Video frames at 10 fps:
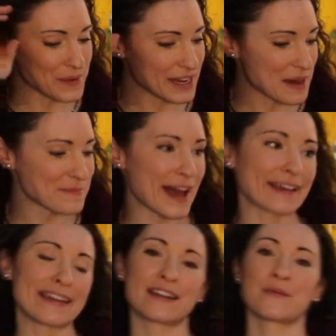we come
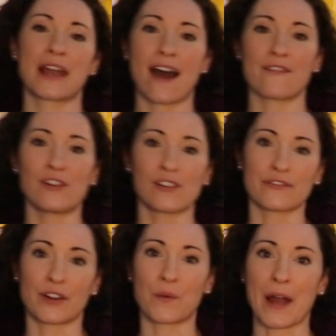back in and we have all
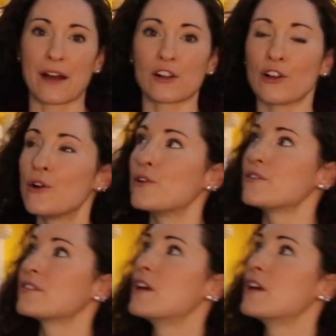of our wet clothes,